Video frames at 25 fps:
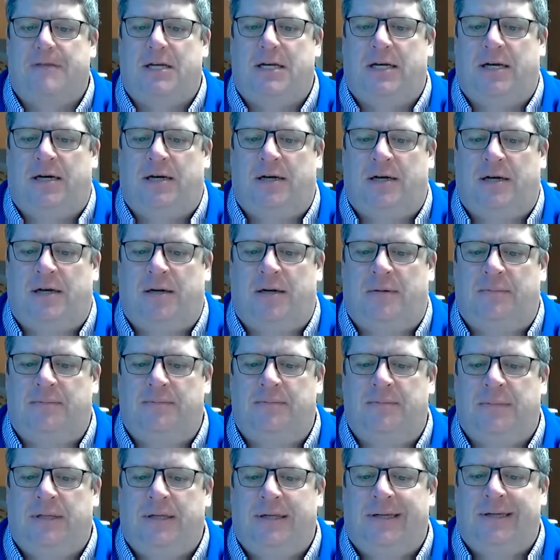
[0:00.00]

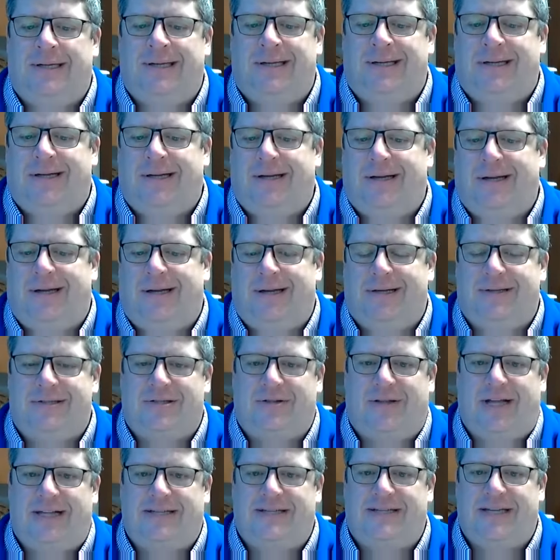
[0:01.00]

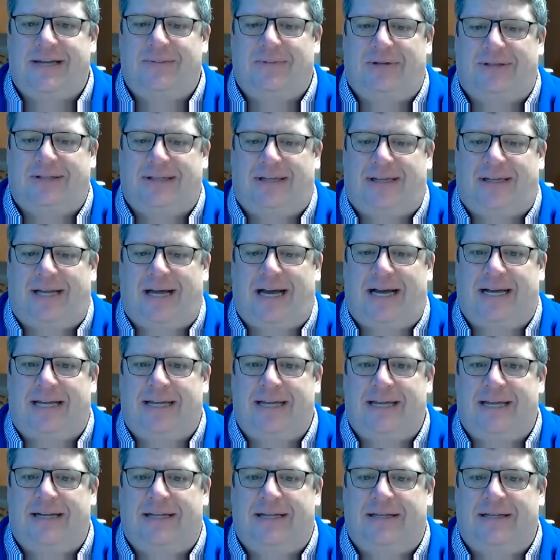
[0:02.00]
So that's able to lock
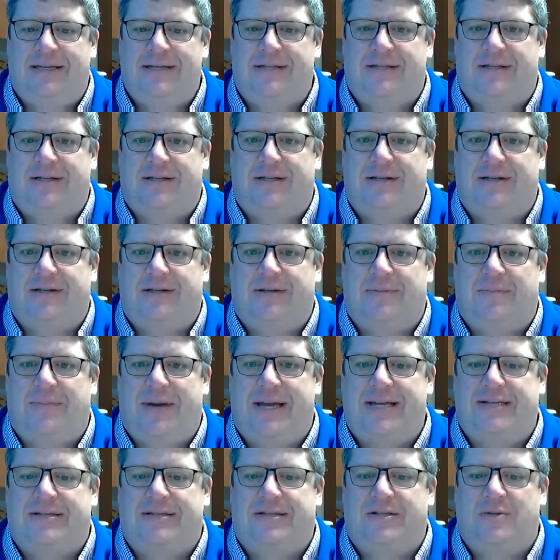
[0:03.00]
in at least the
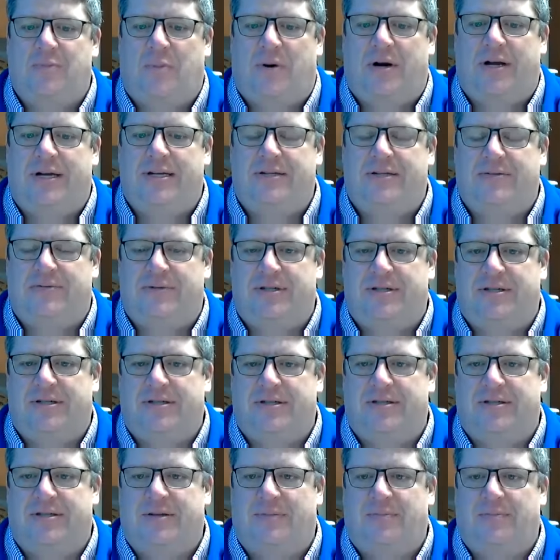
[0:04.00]
basis price, which
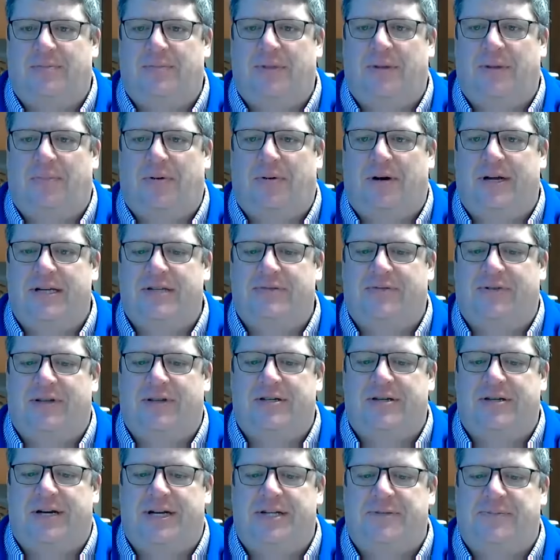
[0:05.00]
is the price for the
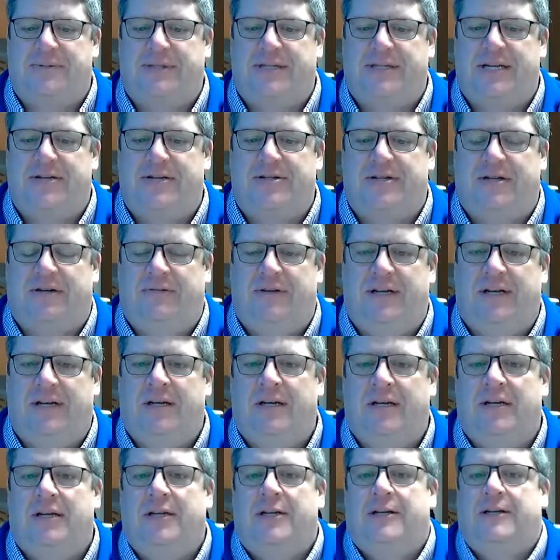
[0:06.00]
transportation of it.
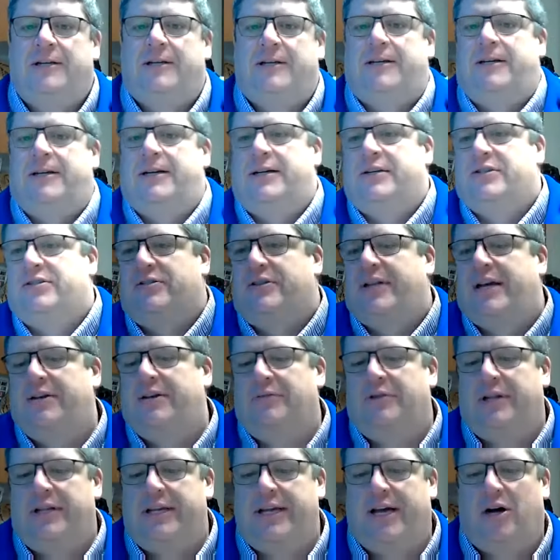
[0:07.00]
So that
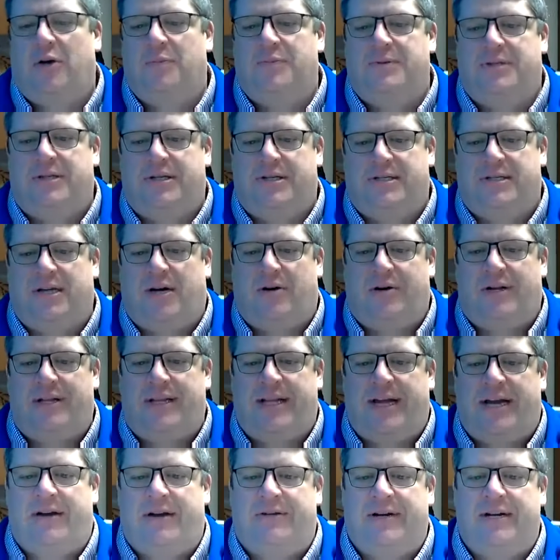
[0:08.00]
really helps us out in
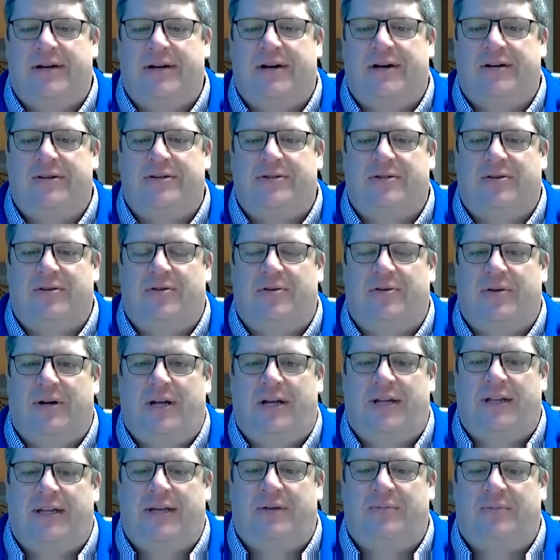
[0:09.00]
that regard. So,
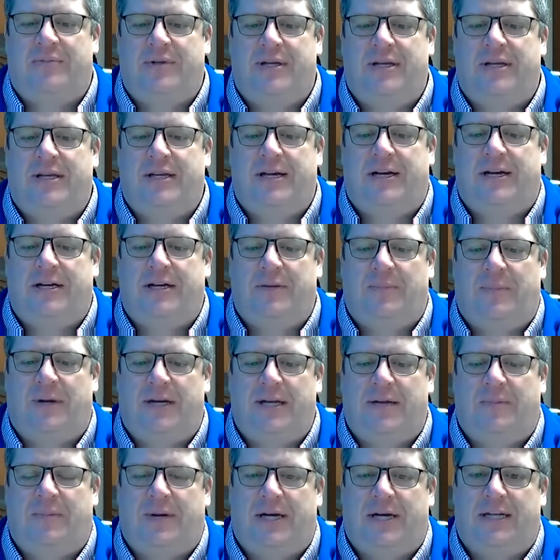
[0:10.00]
and then we,
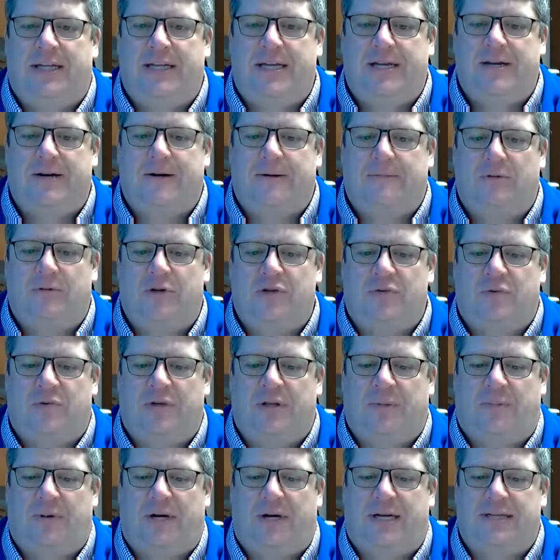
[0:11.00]
depending upon the year, which we're in
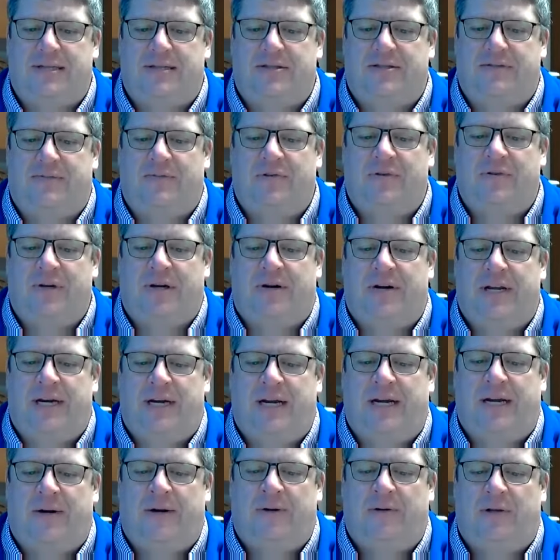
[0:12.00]
the process of doing right
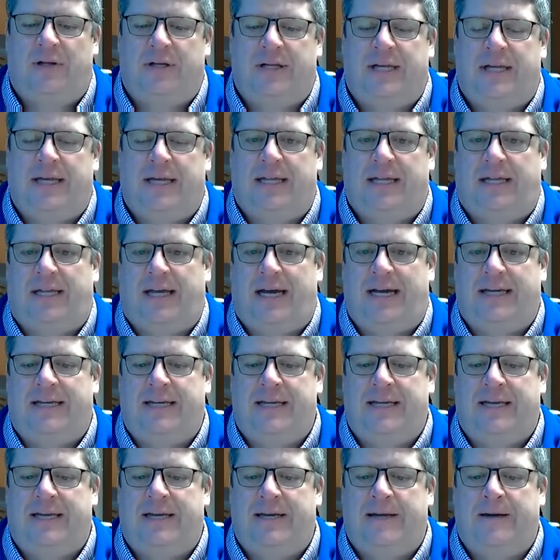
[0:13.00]
now, looking at
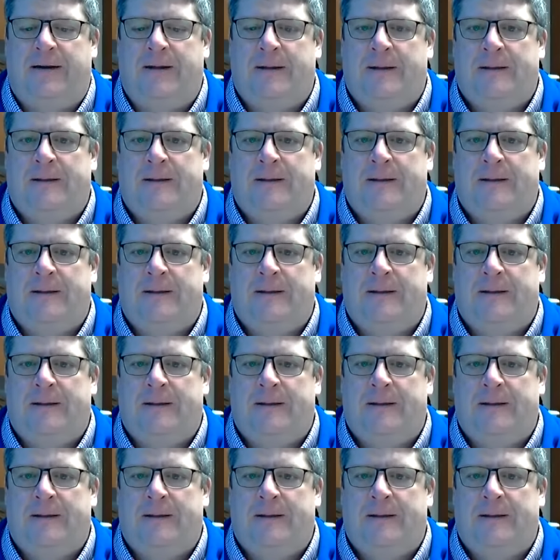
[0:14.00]
locking in